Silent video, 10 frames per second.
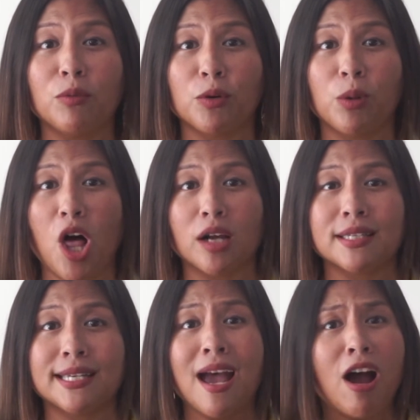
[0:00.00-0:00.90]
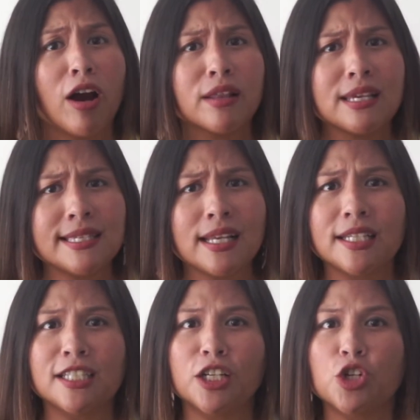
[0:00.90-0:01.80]
their blogs? Are they
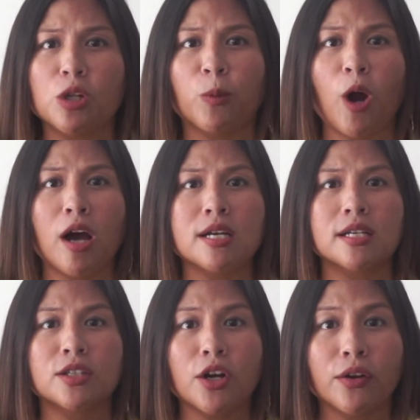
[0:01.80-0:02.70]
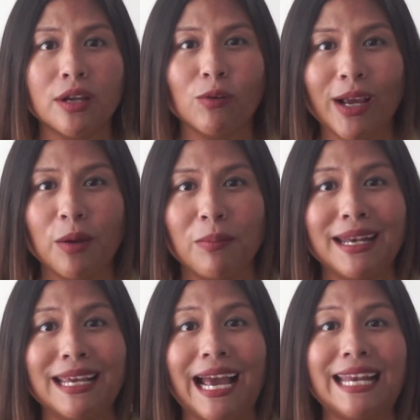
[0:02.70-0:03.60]
selling digital products? Are they
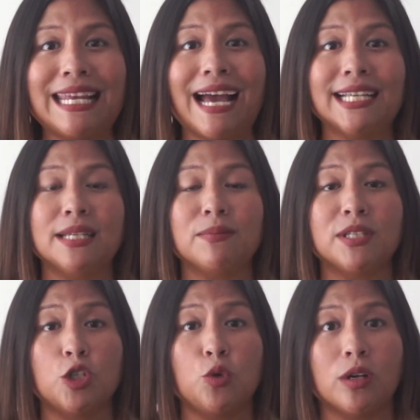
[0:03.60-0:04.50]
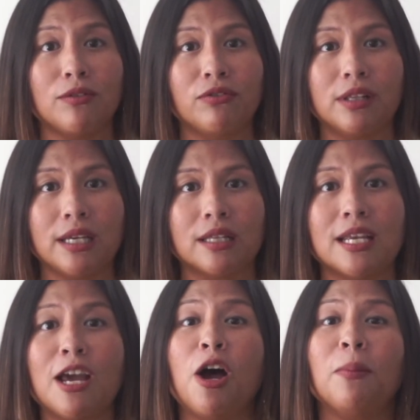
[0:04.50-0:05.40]
recommending any items that you can affiliate?
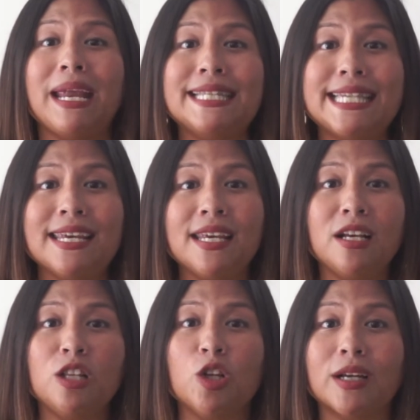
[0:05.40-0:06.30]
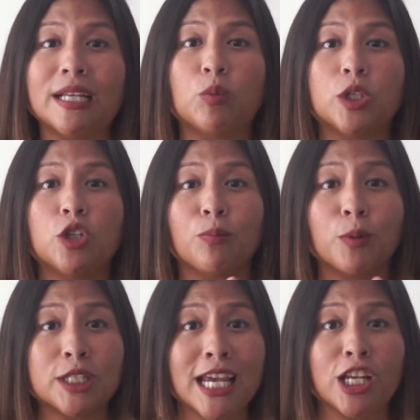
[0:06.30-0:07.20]
By taking a look at what your
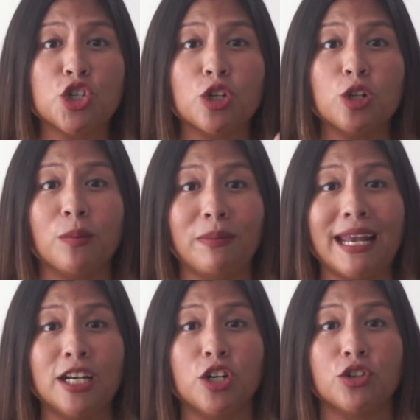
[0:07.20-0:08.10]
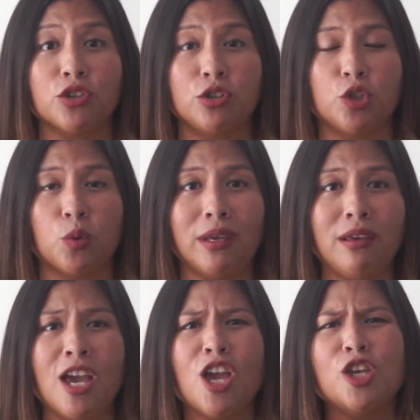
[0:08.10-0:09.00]
potential competitors are doing,
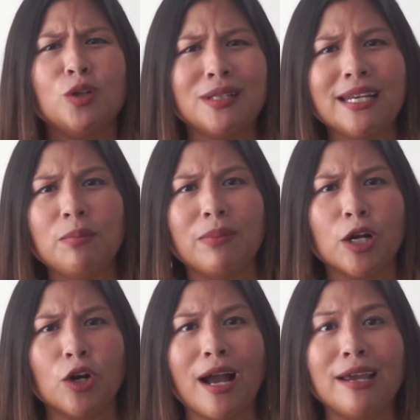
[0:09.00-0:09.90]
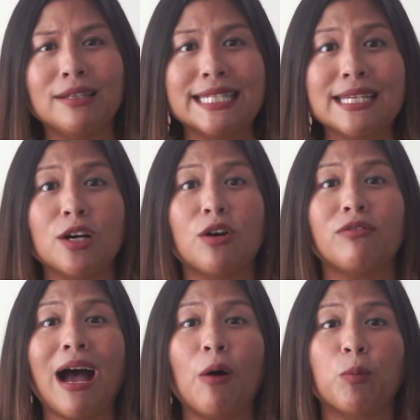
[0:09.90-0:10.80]
you'll get a better idea
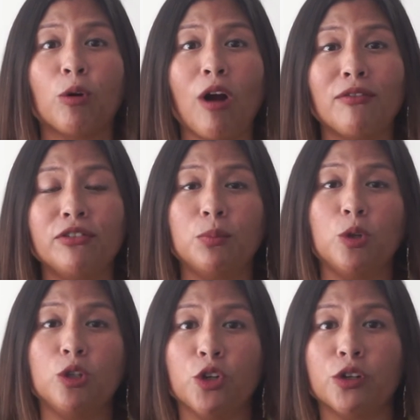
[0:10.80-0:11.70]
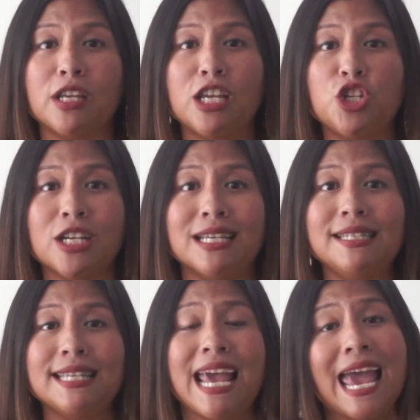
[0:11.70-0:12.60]
of how profitable your niche
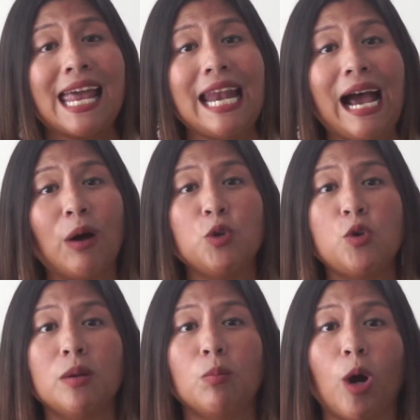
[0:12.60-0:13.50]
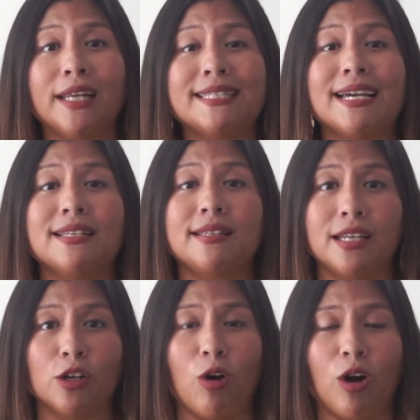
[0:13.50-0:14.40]
is and how you can monetize
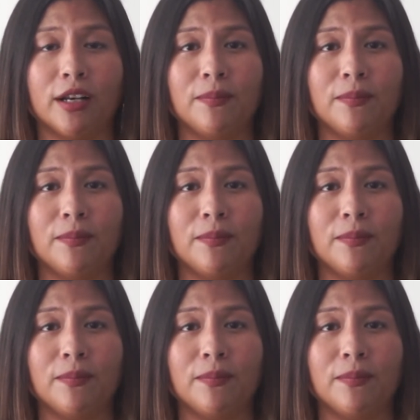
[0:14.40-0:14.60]
later on.